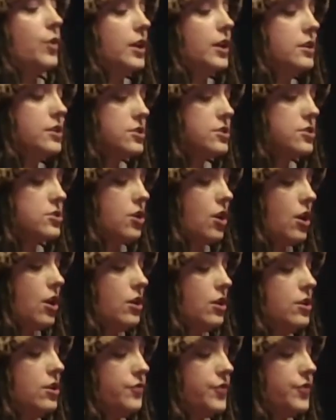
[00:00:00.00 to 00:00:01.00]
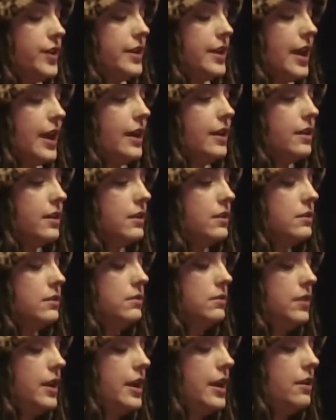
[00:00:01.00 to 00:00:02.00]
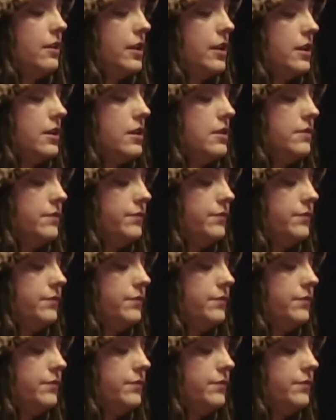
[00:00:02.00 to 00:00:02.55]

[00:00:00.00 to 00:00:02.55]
we're going to start on the neck area